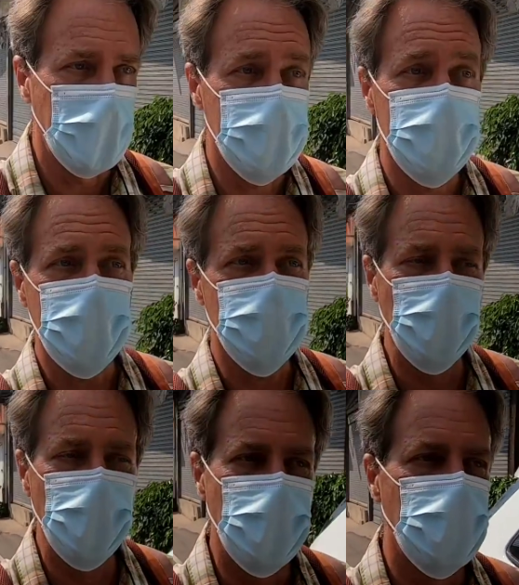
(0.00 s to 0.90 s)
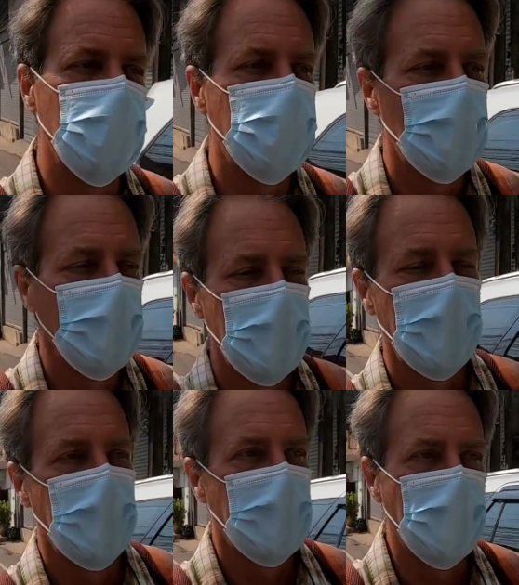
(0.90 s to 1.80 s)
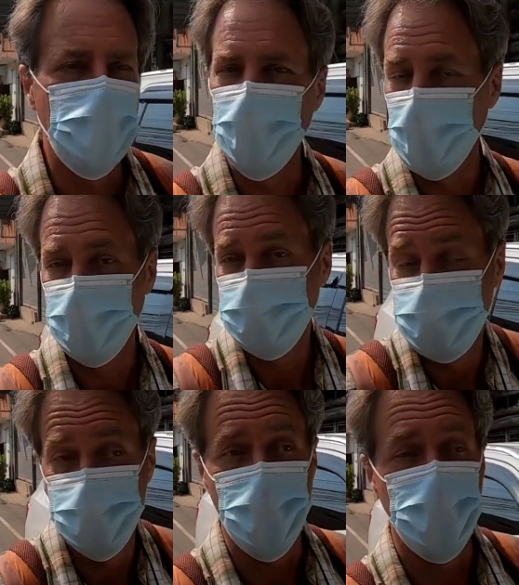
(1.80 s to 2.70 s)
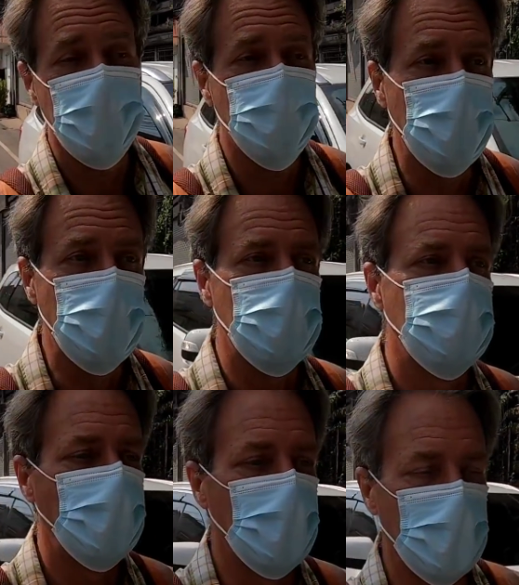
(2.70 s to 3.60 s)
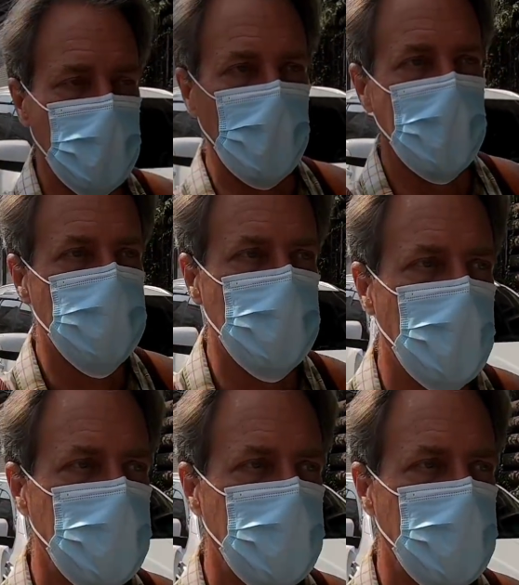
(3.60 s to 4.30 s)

accessible and professional immigration